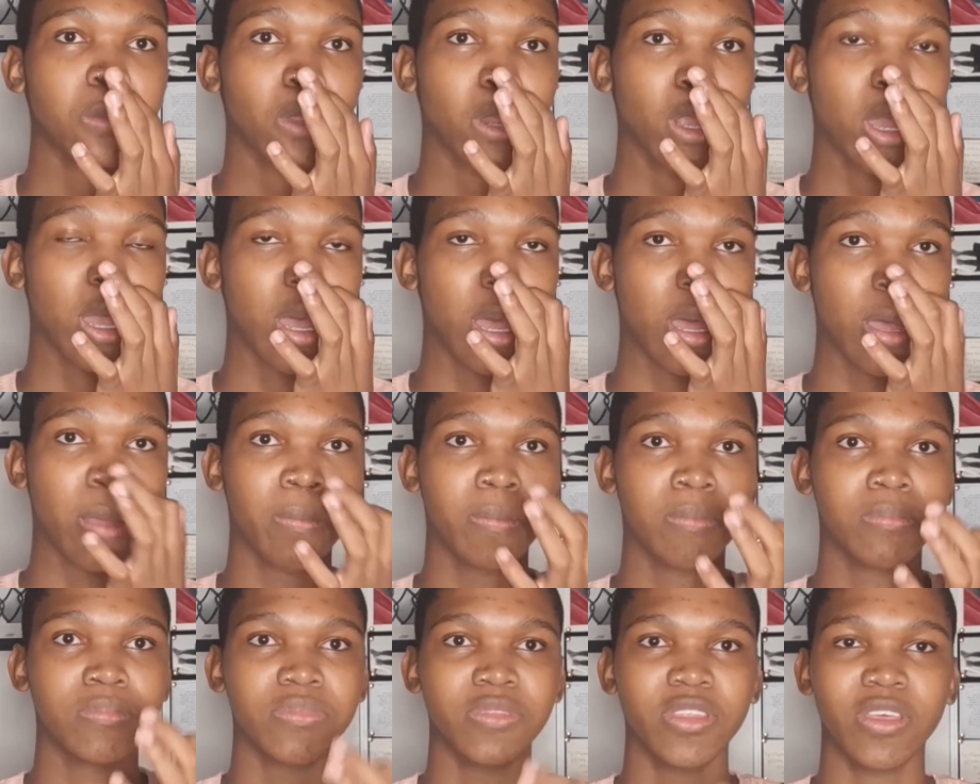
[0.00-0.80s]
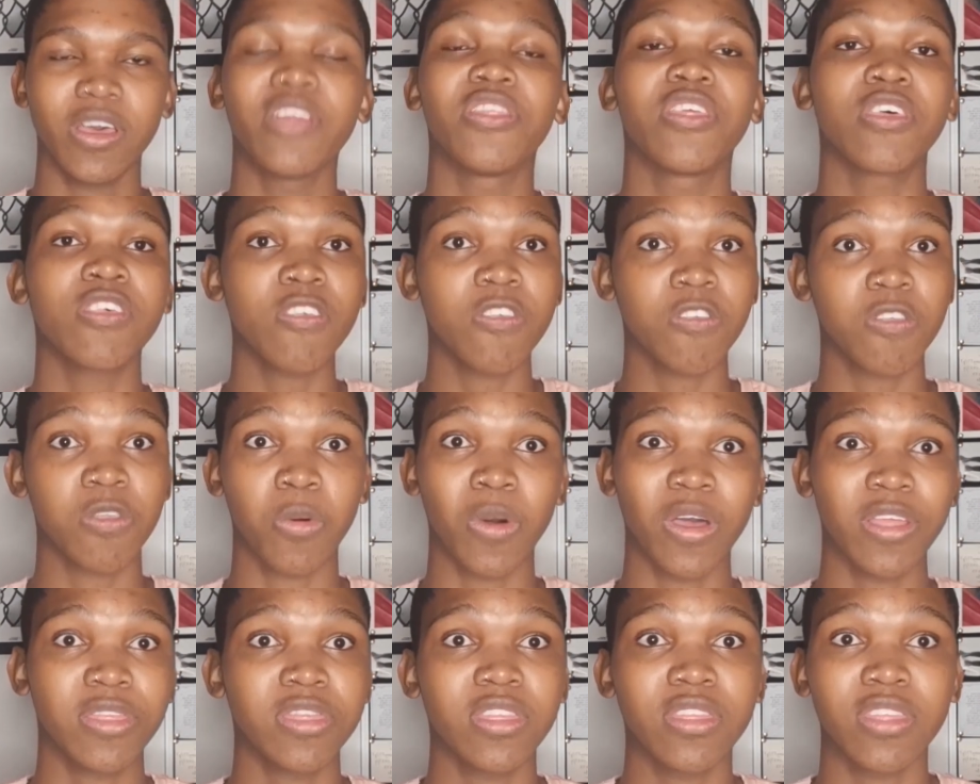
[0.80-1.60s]
and this is the
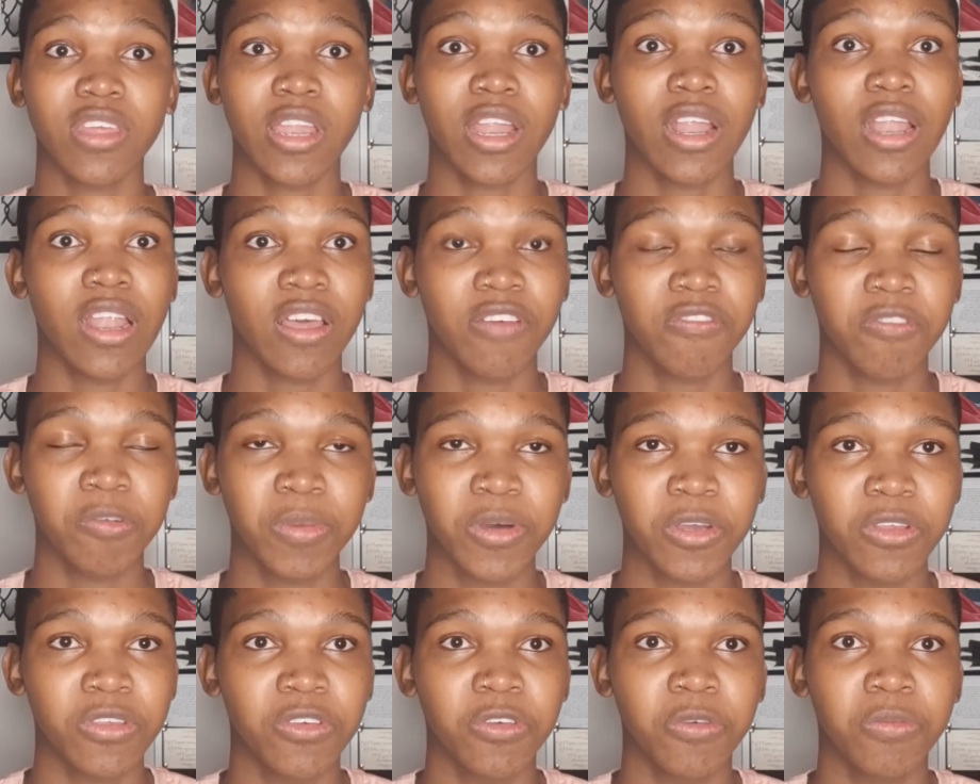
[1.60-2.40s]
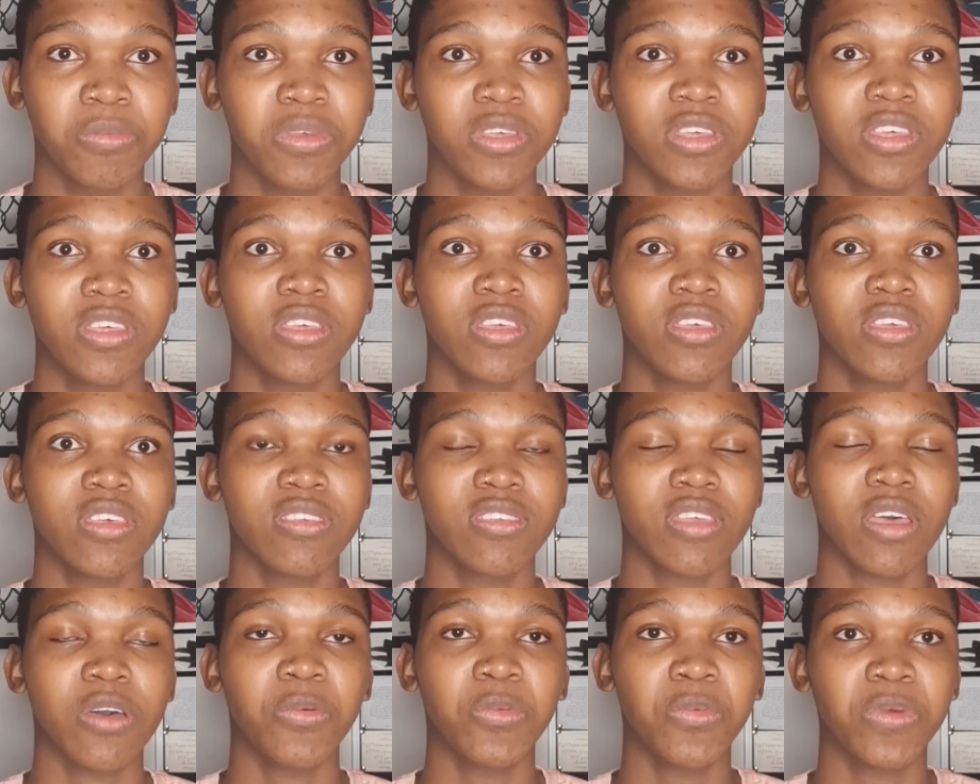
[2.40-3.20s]
one thing that I love about UP is
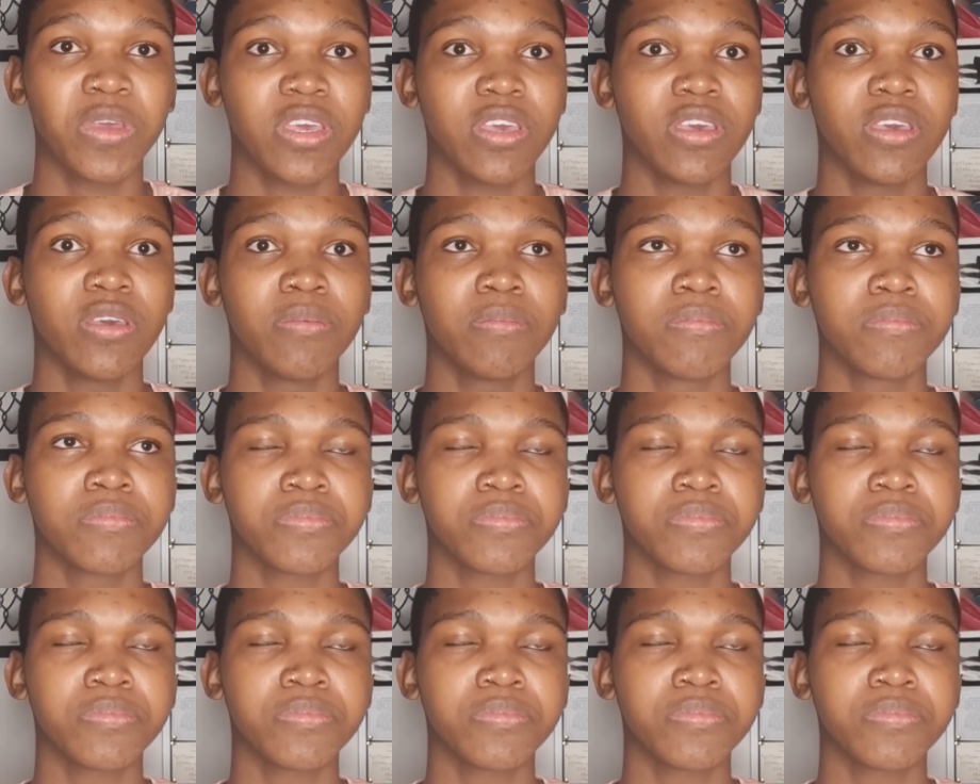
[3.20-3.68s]
that we